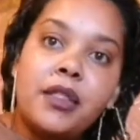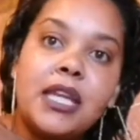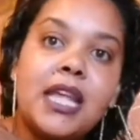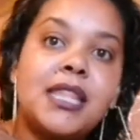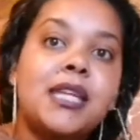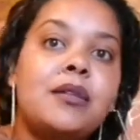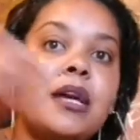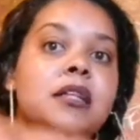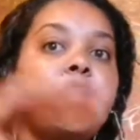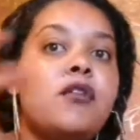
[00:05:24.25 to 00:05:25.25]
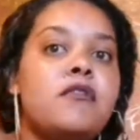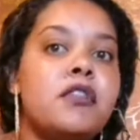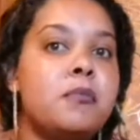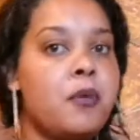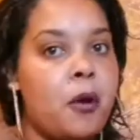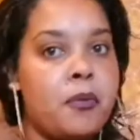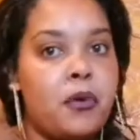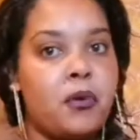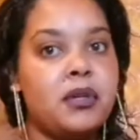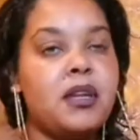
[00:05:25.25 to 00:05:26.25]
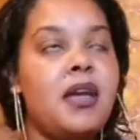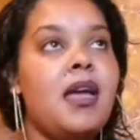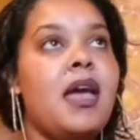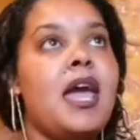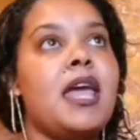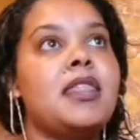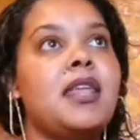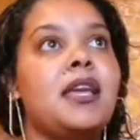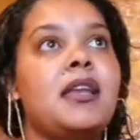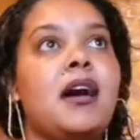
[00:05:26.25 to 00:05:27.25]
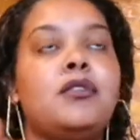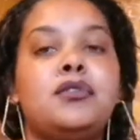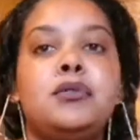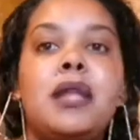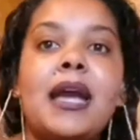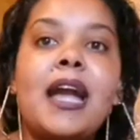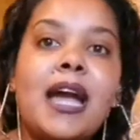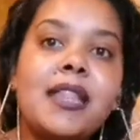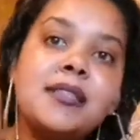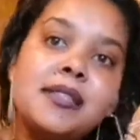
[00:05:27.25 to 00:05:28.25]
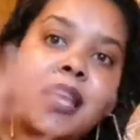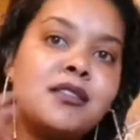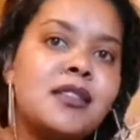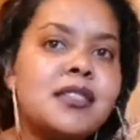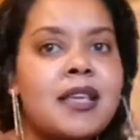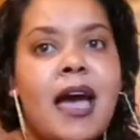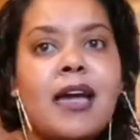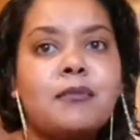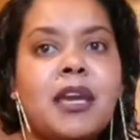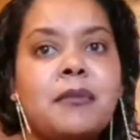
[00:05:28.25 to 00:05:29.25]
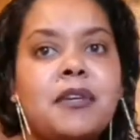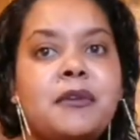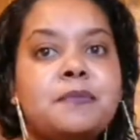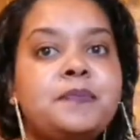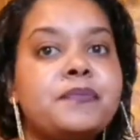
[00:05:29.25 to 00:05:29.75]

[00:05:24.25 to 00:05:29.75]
Then I throw that over the popcorn, and then I'll do like other snacks on the side. Maybe,